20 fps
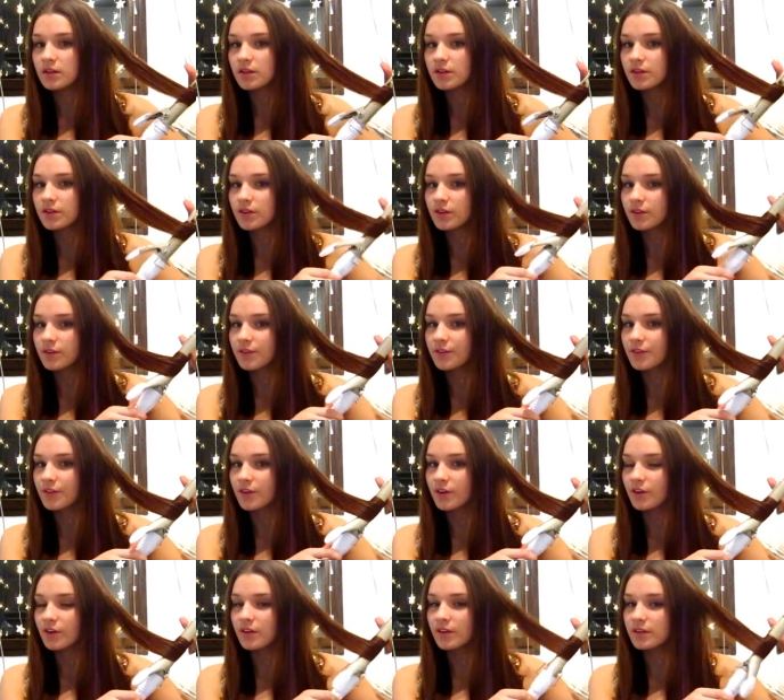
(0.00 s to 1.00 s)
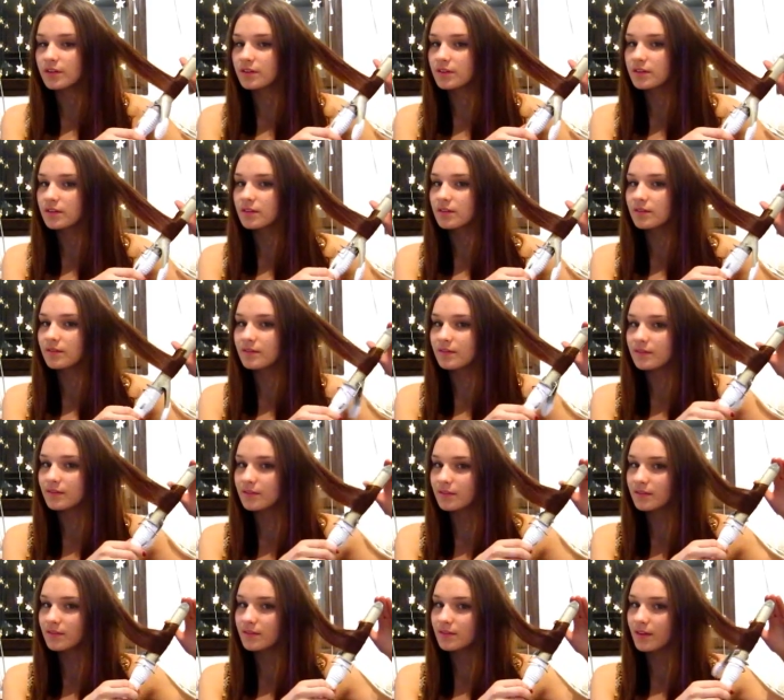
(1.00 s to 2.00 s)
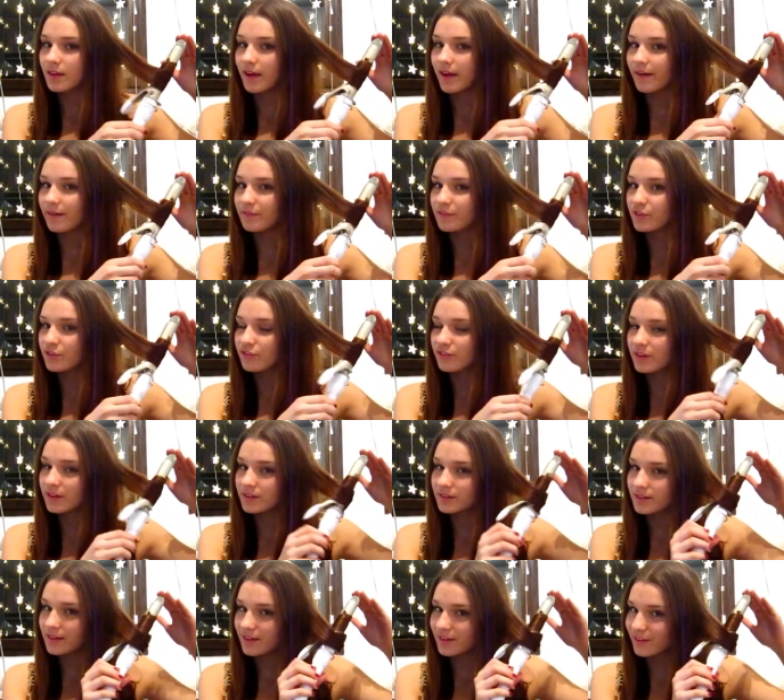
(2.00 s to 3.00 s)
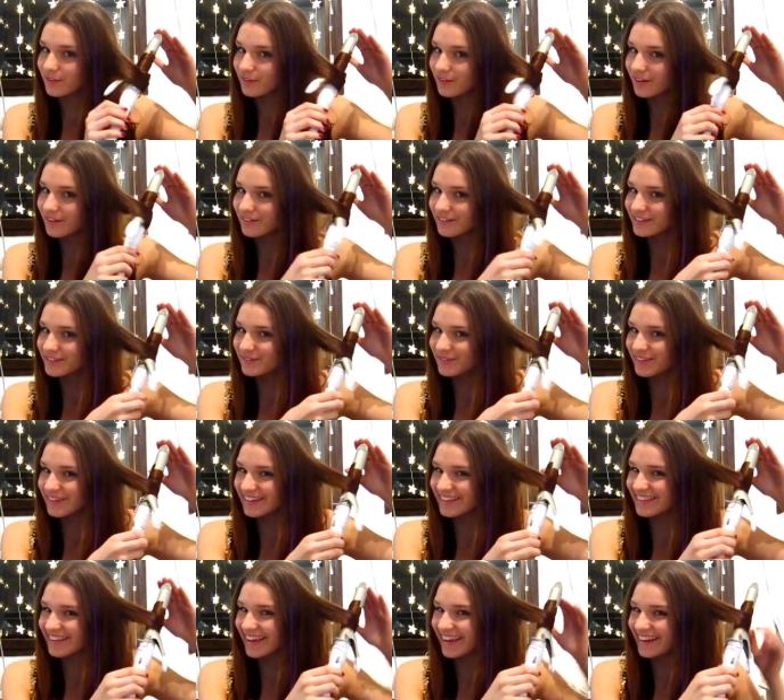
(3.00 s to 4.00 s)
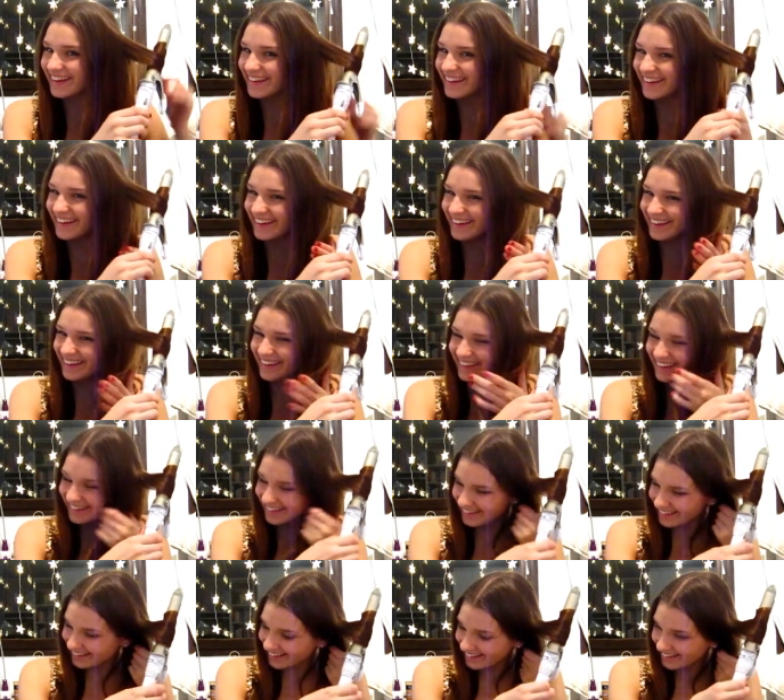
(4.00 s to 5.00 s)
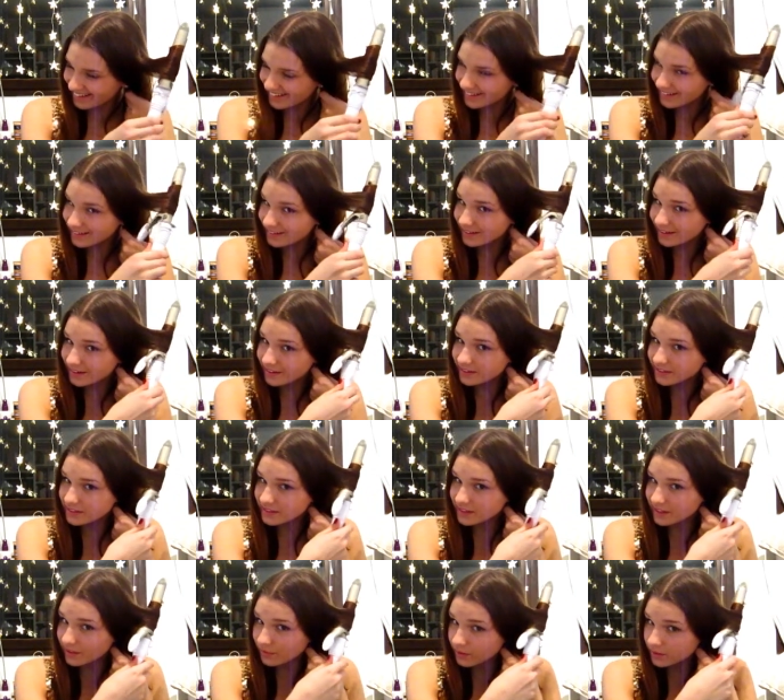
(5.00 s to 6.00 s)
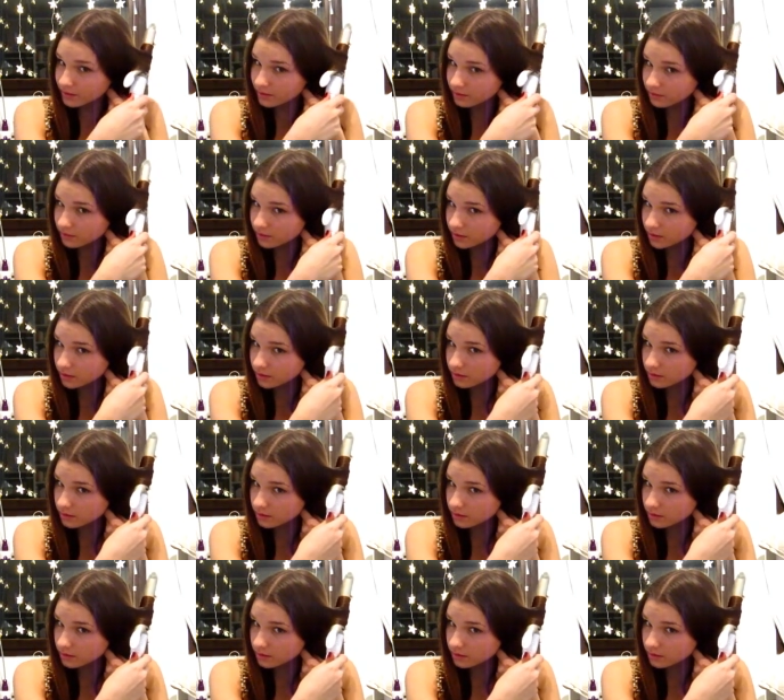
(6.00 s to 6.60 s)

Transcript: so that the curl is out of your face. I don't know how to explain that. That's just how I do it.